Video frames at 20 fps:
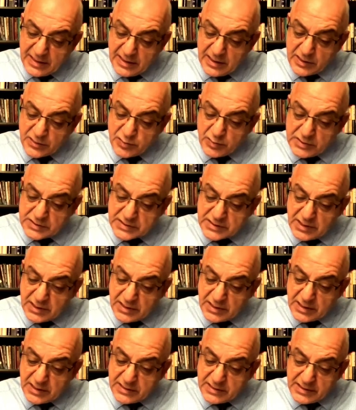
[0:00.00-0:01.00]
It was
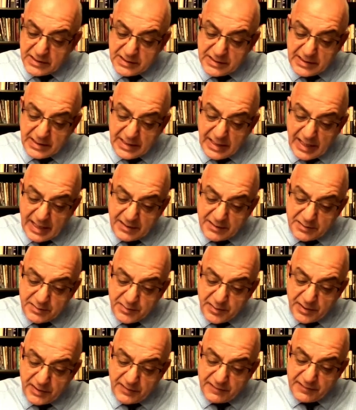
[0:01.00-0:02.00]
not until the latter
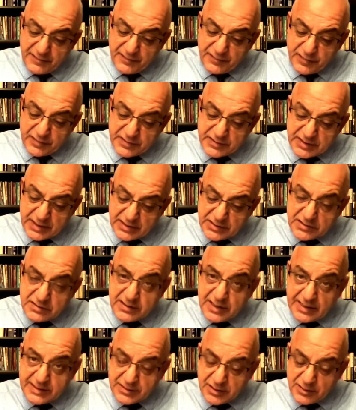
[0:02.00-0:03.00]
part of the 4th
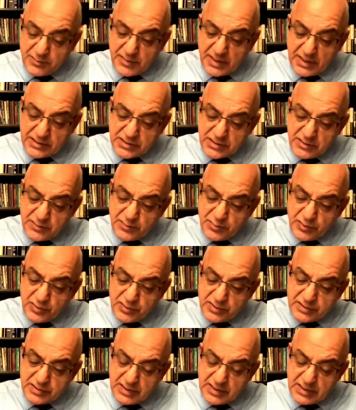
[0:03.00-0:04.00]
century, as I mentioned,
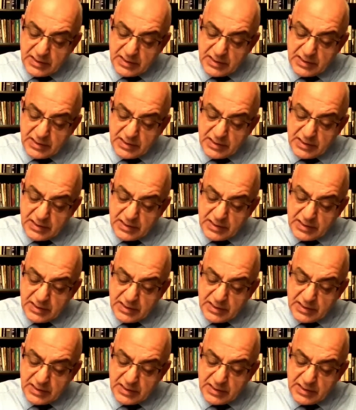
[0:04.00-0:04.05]
for